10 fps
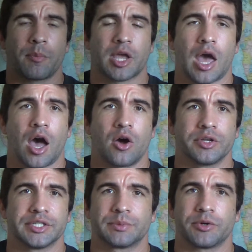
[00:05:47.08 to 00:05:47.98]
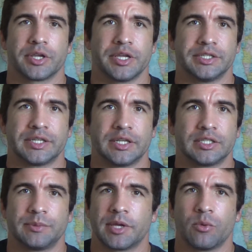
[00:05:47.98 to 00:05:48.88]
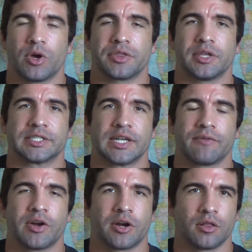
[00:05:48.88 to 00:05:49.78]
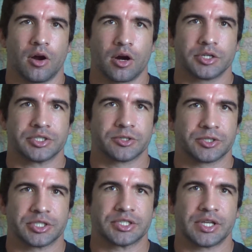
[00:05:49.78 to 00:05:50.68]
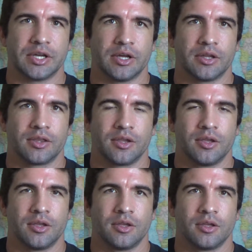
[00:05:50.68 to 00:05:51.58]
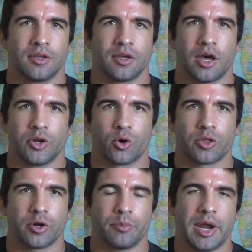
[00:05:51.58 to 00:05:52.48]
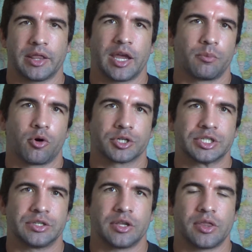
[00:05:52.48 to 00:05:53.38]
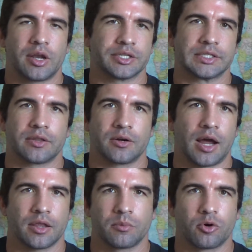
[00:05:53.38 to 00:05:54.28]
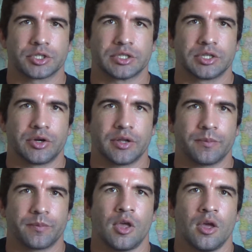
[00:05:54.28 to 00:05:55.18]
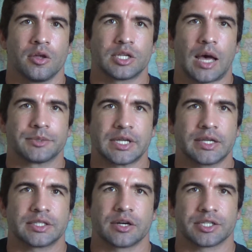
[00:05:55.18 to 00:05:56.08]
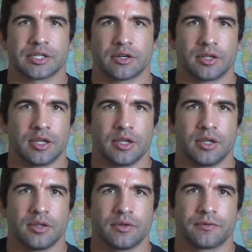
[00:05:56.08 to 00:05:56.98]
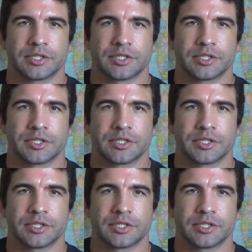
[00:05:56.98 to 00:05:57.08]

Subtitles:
Macau is pretty easy to begin with. It's not very large. There's just a northern mainland portion and then a southern island portion to it. Top sites are certainly, for